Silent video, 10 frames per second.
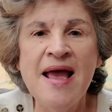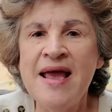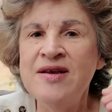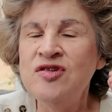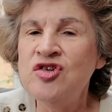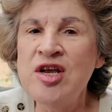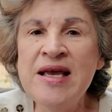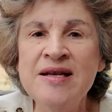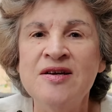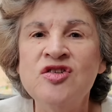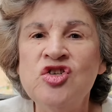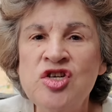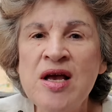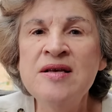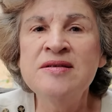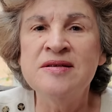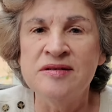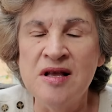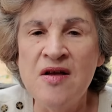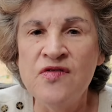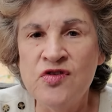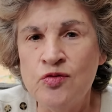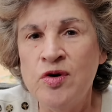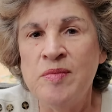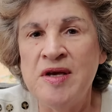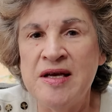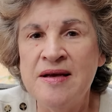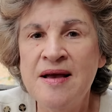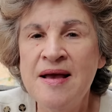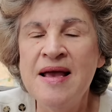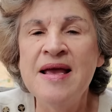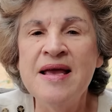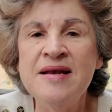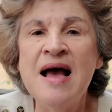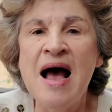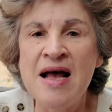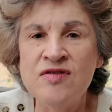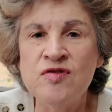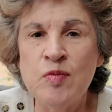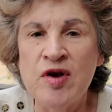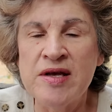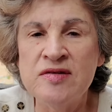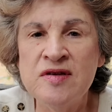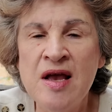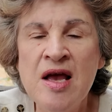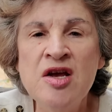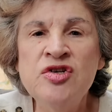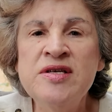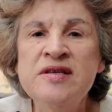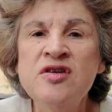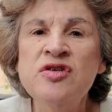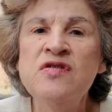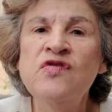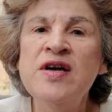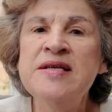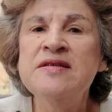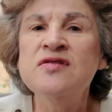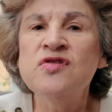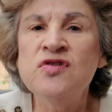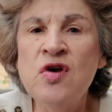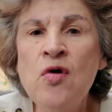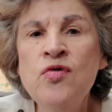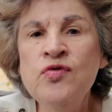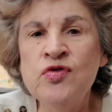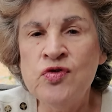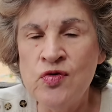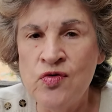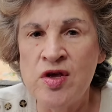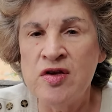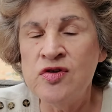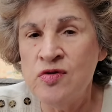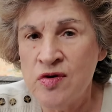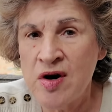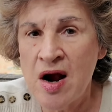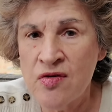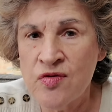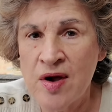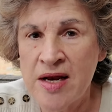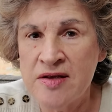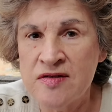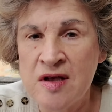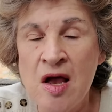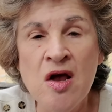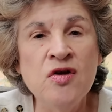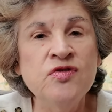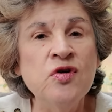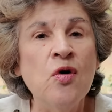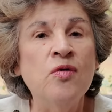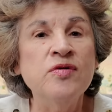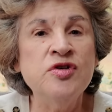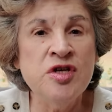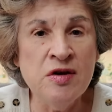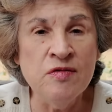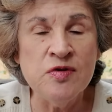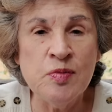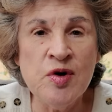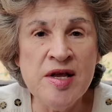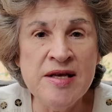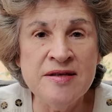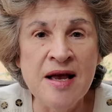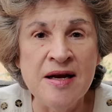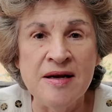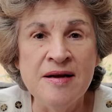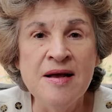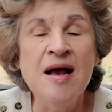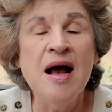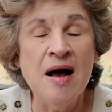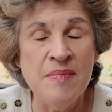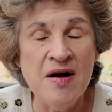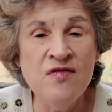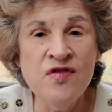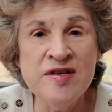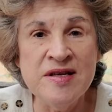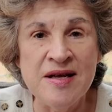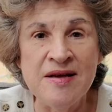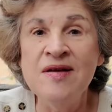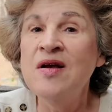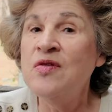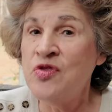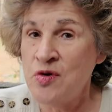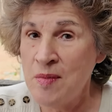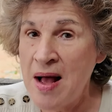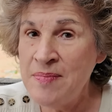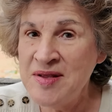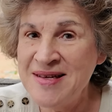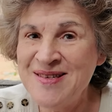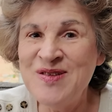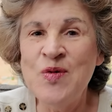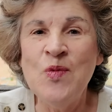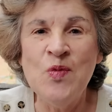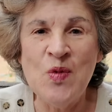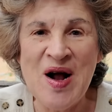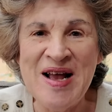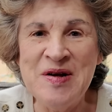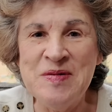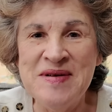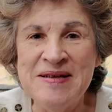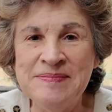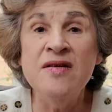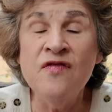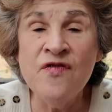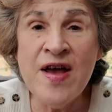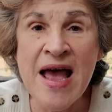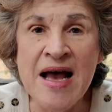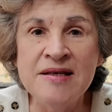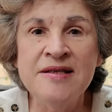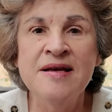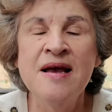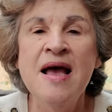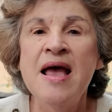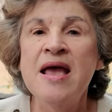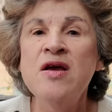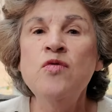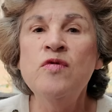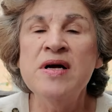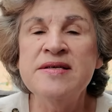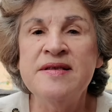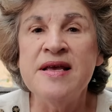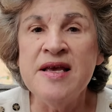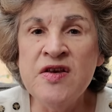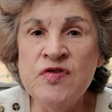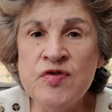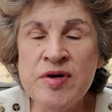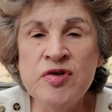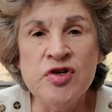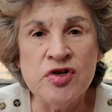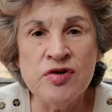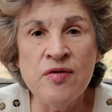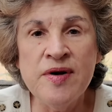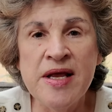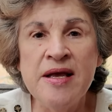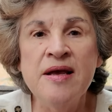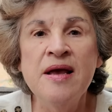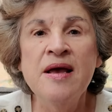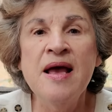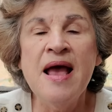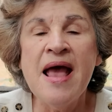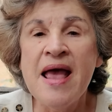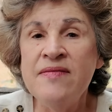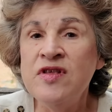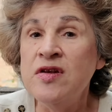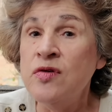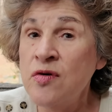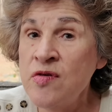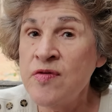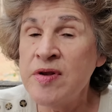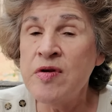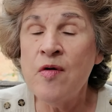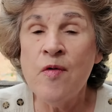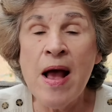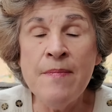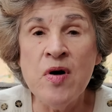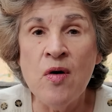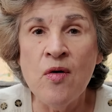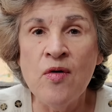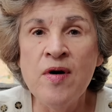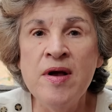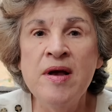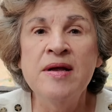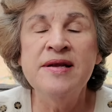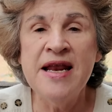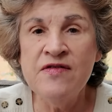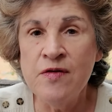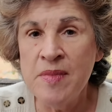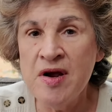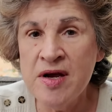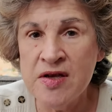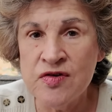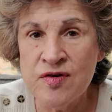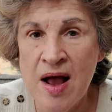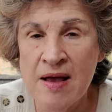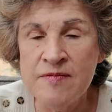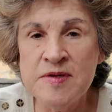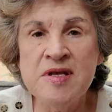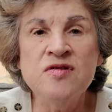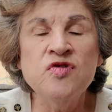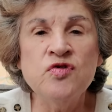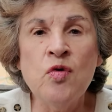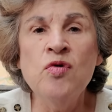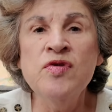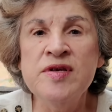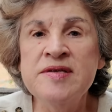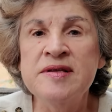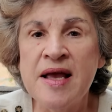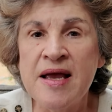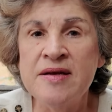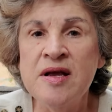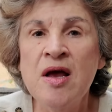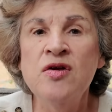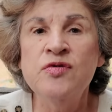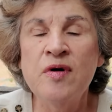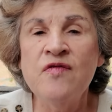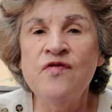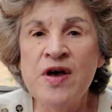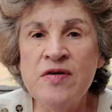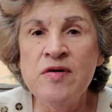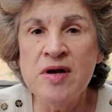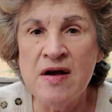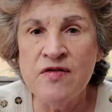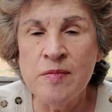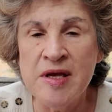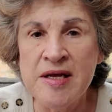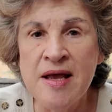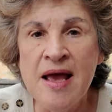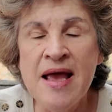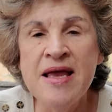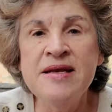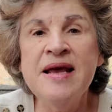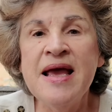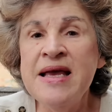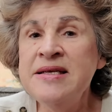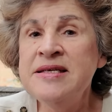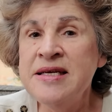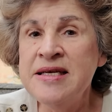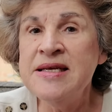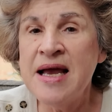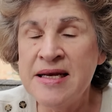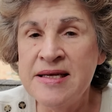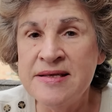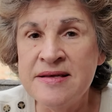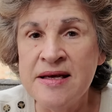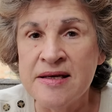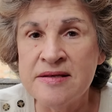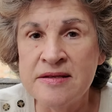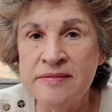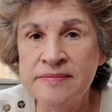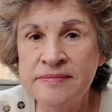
And Jana just loves swimming in hot springs. She says she finds it so soothing to her arthritis. So she was pretty excited about visiting Thermopolis, Wyoming. In fact, it was the Eastern Shoshone and the Northern Arapaho Native American tribes that sold this land to our federal government in 1896.